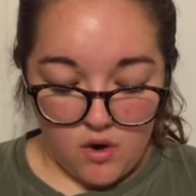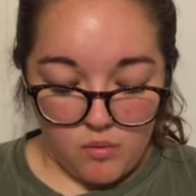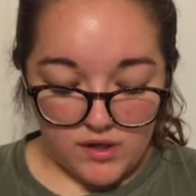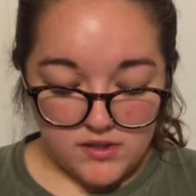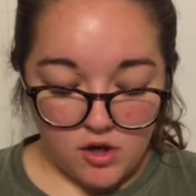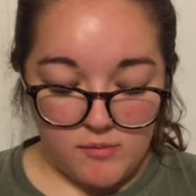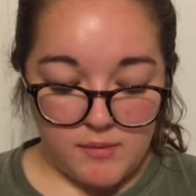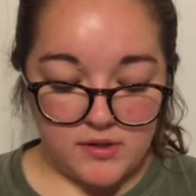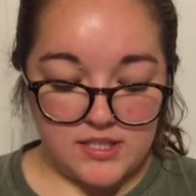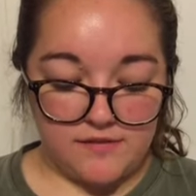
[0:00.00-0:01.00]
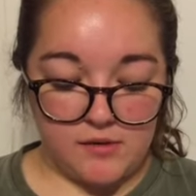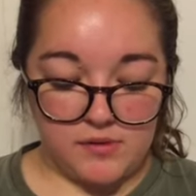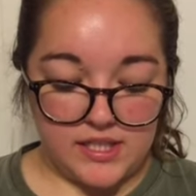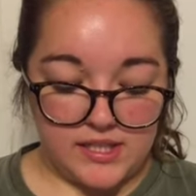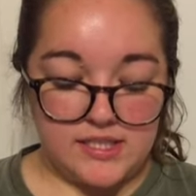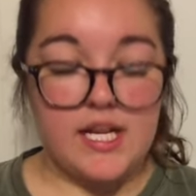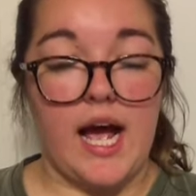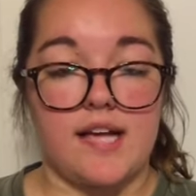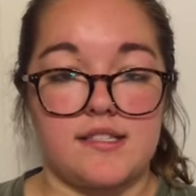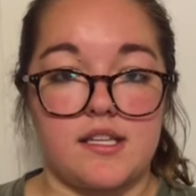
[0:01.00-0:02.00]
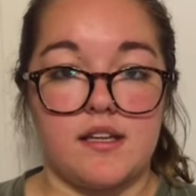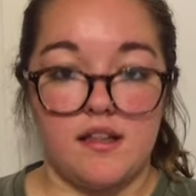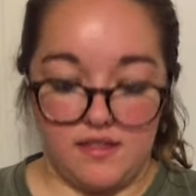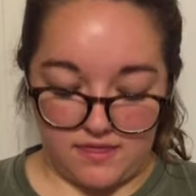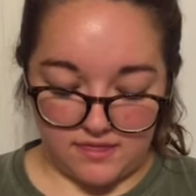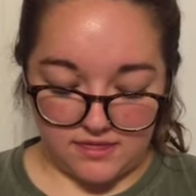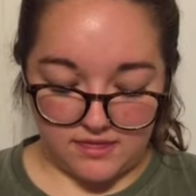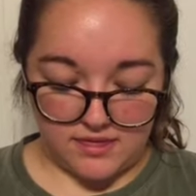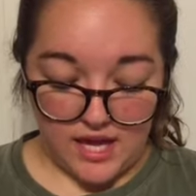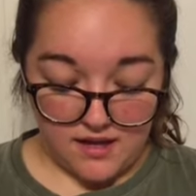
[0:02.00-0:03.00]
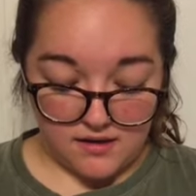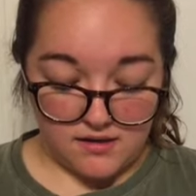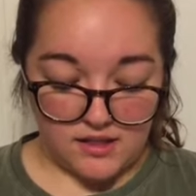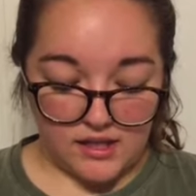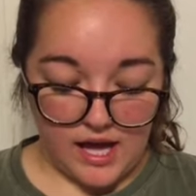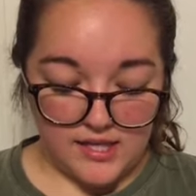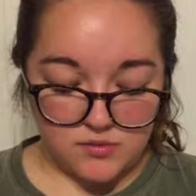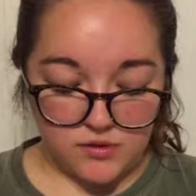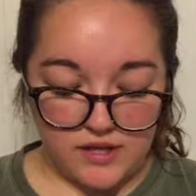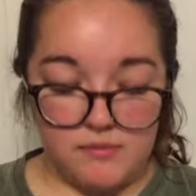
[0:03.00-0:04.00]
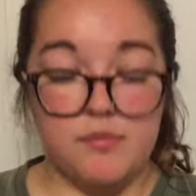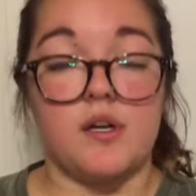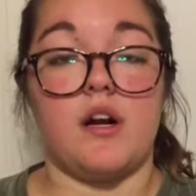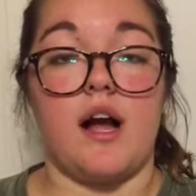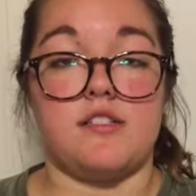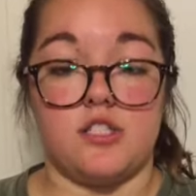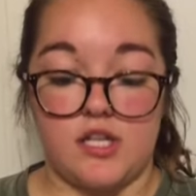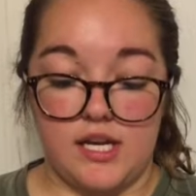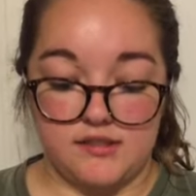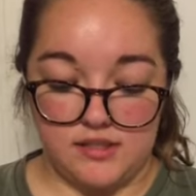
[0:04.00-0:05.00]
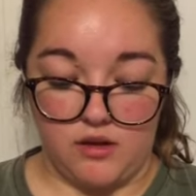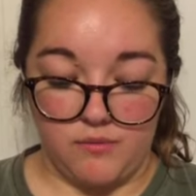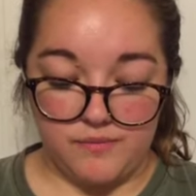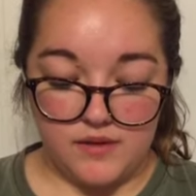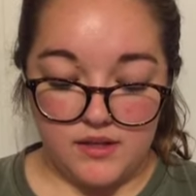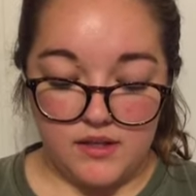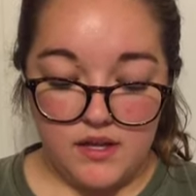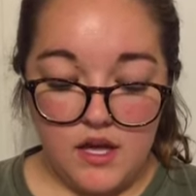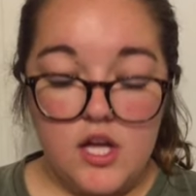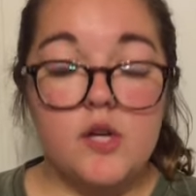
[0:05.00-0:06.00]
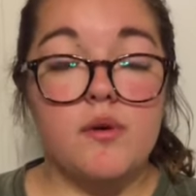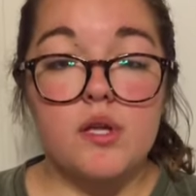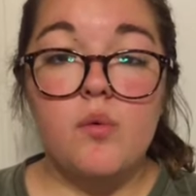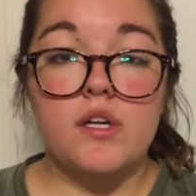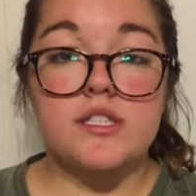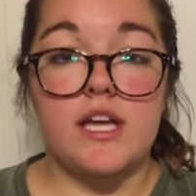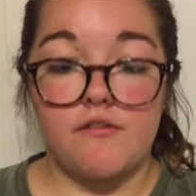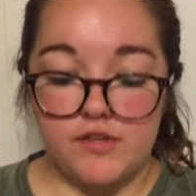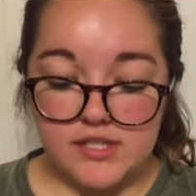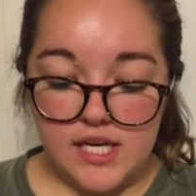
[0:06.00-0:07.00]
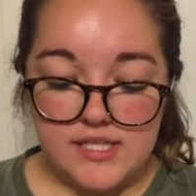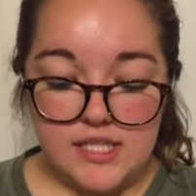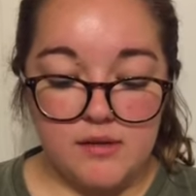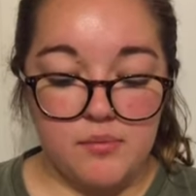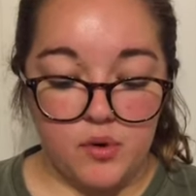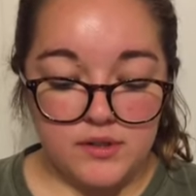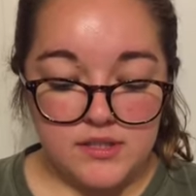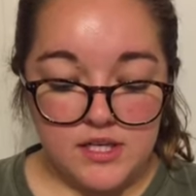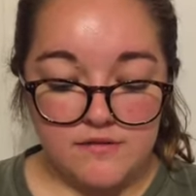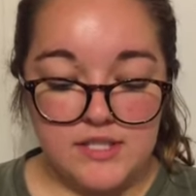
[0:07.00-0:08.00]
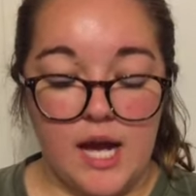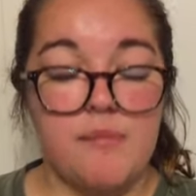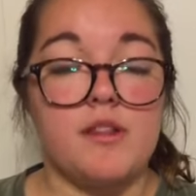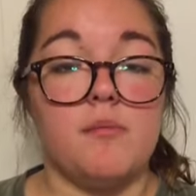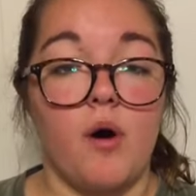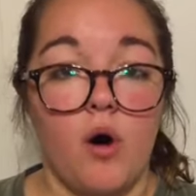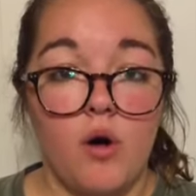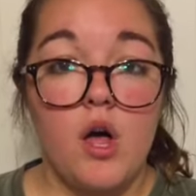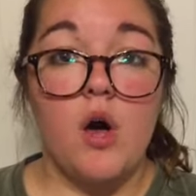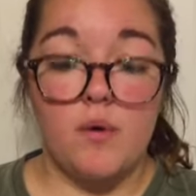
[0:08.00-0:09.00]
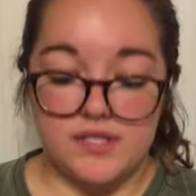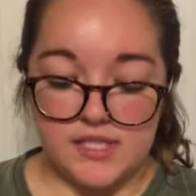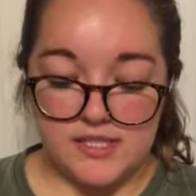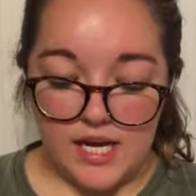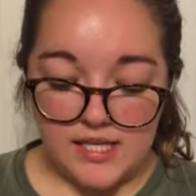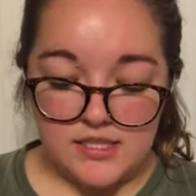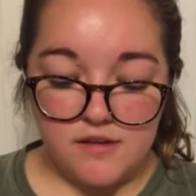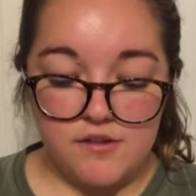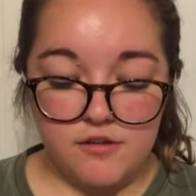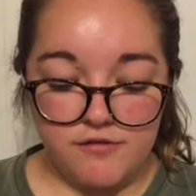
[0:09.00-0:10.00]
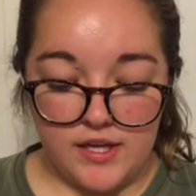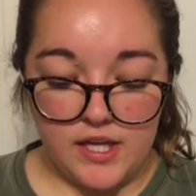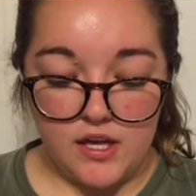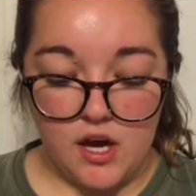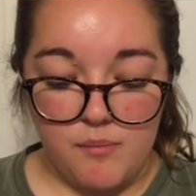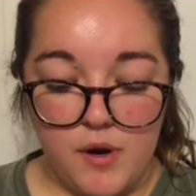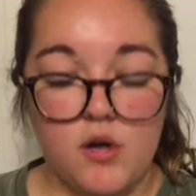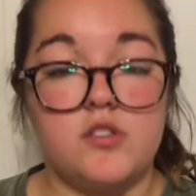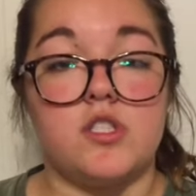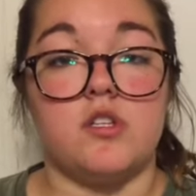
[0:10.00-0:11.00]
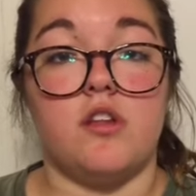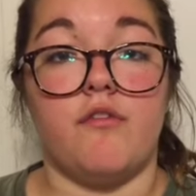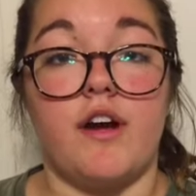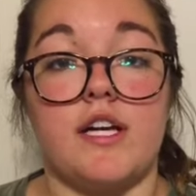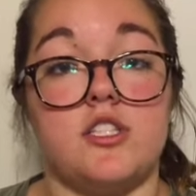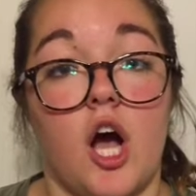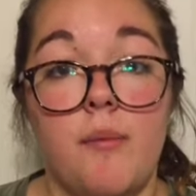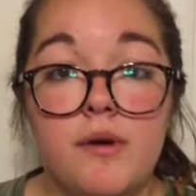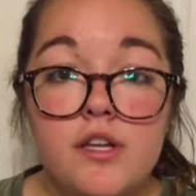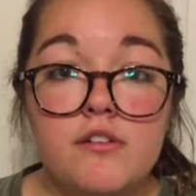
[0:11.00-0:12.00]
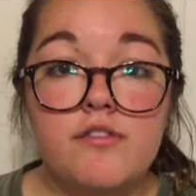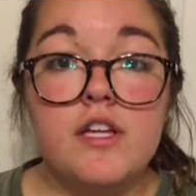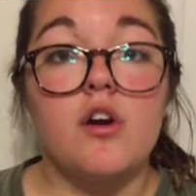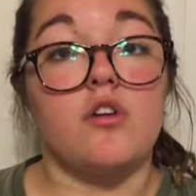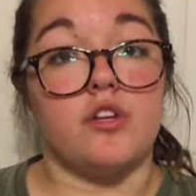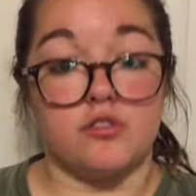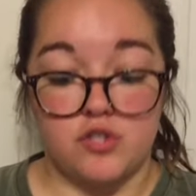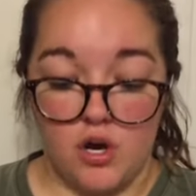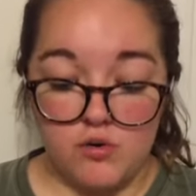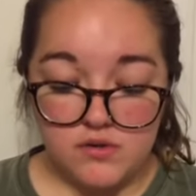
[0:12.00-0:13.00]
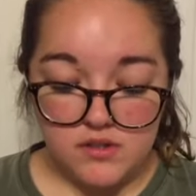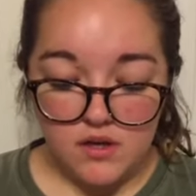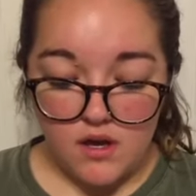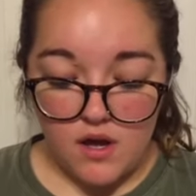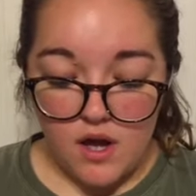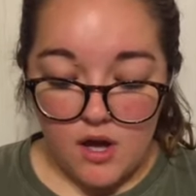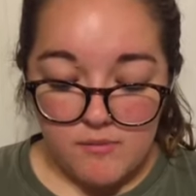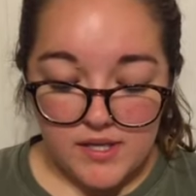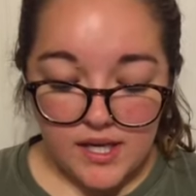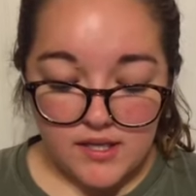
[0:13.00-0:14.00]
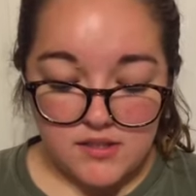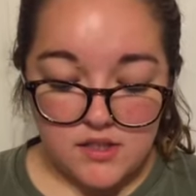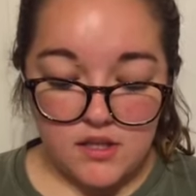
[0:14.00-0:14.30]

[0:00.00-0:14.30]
Once all members have completed the task, then the class will then progress to the next skill. You really want to emphasize the importance of tapping the ball with the sides of their feet opposed to the very top of their feet or their toes, because